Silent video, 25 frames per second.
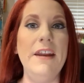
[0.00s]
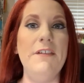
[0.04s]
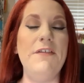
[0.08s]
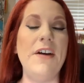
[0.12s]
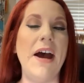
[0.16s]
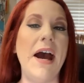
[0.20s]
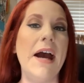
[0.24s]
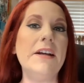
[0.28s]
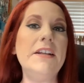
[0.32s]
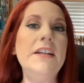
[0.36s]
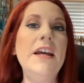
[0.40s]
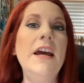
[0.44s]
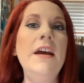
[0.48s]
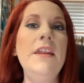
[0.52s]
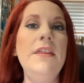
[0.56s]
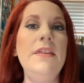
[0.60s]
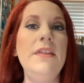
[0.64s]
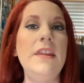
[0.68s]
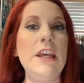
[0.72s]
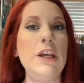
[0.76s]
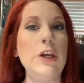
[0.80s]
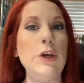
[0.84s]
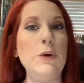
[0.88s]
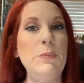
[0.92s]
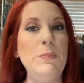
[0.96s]
In fact,
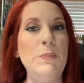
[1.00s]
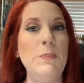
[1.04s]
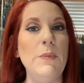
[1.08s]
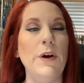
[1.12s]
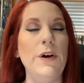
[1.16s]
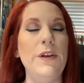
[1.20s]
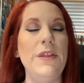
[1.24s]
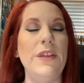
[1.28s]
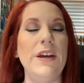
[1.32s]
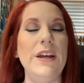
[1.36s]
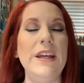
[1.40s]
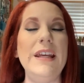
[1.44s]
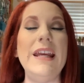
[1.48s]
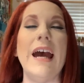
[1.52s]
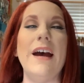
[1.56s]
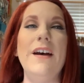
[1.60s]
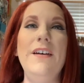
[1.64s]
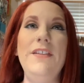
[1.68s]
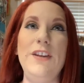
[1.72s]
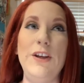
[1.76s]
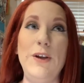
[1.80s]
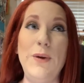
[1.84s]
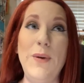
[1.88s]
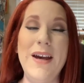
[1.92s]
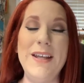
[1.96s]
the U or the yeah
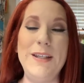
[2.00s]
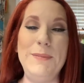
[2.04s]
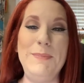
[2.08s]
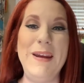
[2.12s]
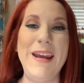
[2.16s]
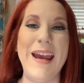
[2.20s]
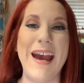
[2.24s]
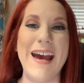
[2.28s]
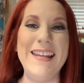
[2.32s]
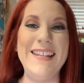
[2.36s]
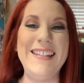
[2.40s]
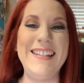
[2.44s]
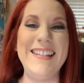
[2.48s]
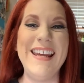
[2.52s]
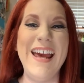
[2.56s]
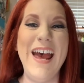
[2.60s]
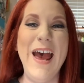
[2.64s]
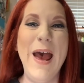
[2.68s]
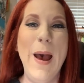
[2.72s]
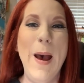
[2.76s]
the U S P S